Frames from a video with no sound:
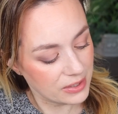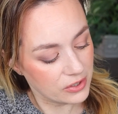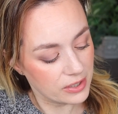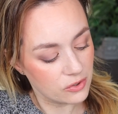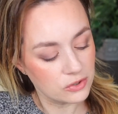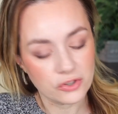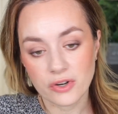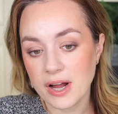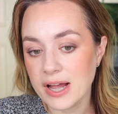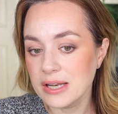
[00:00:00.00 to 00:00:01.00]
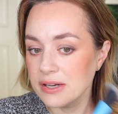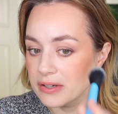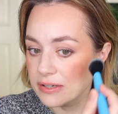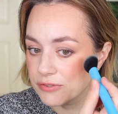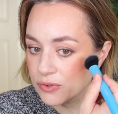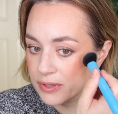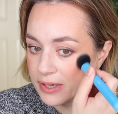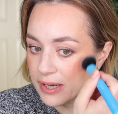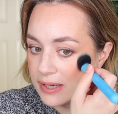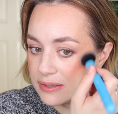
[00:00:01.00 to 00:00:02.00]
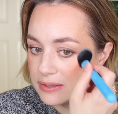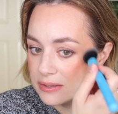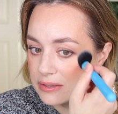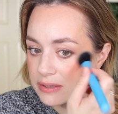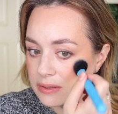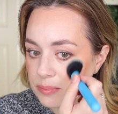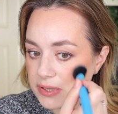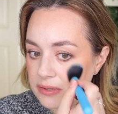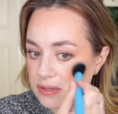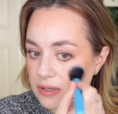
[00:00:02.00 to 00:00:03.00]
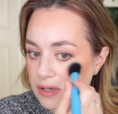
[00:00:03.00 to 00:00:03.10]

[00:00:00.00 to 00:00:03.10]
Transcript: you can go into your highlighter if you want to add a little bit